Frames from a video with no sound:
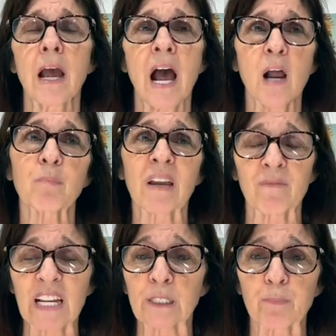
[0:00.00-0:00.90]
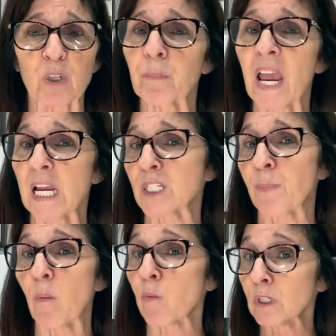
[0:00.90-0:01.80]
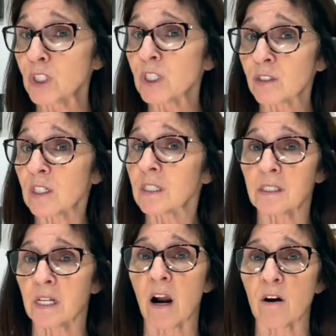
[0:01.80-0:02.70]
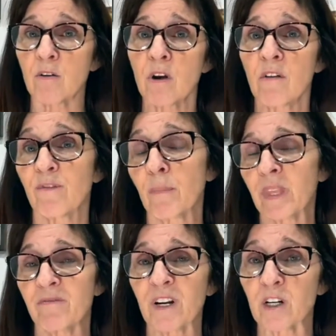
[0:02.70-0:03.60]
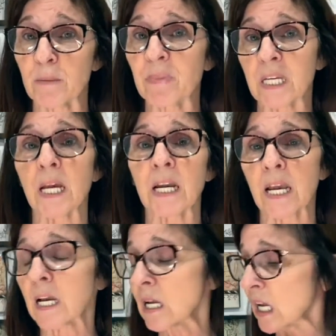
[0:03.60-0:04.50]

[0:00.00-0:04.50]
on my Facebook page, but we're just gonna start from the very beginning.